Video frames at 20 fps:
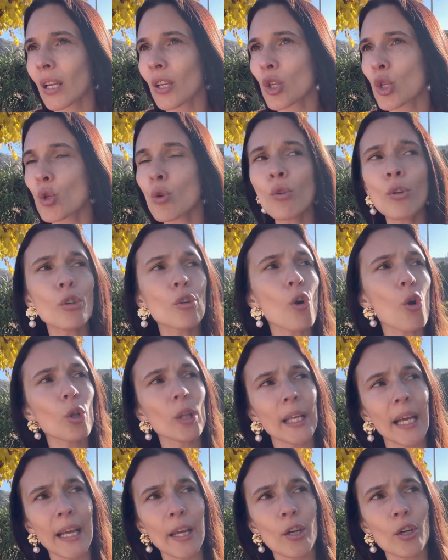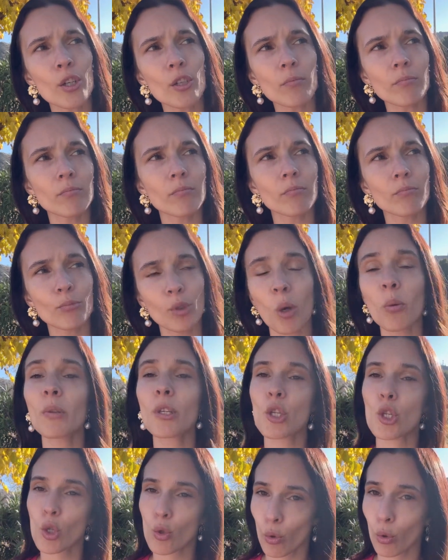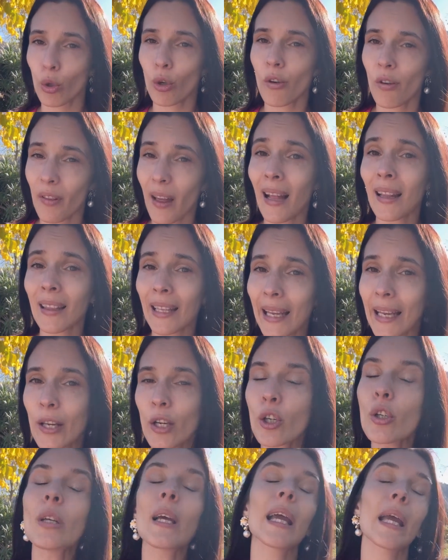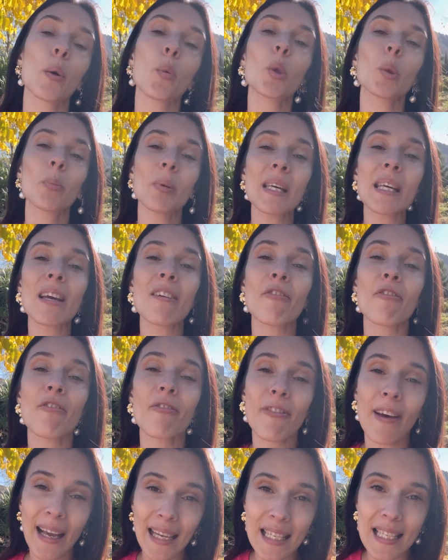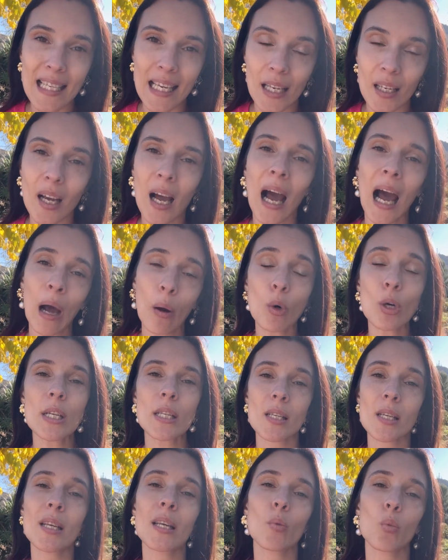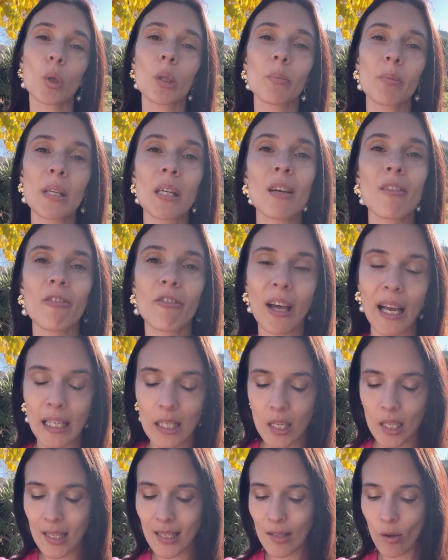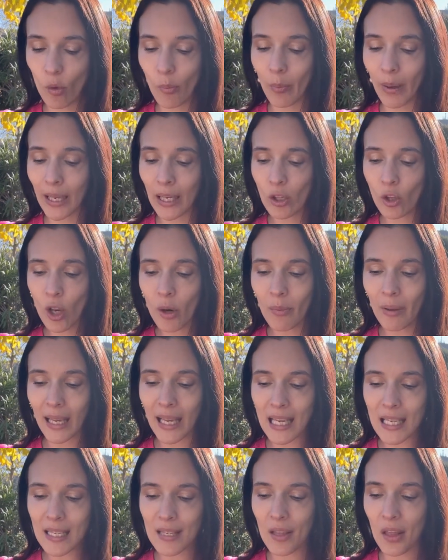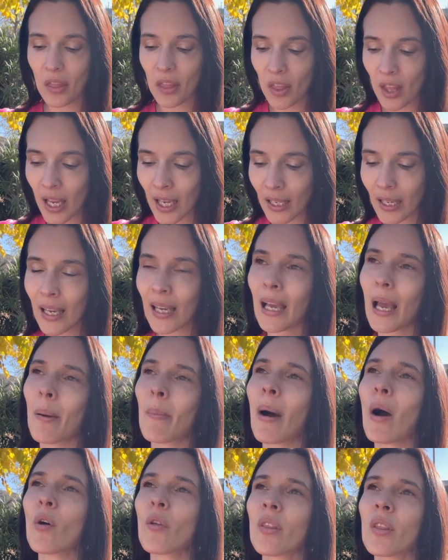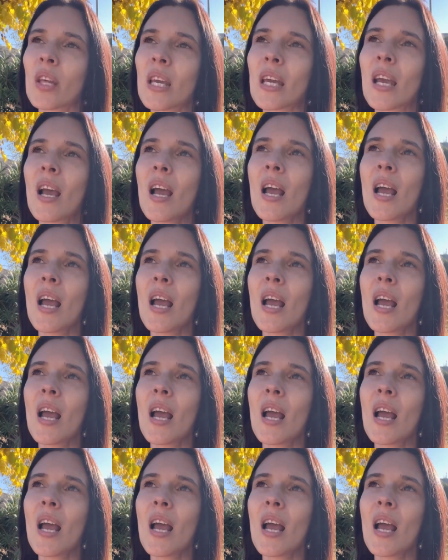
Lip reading: sooner or later, probably sooner than later, it will be affected. Our city will be affected. So Benidorm is thinking about the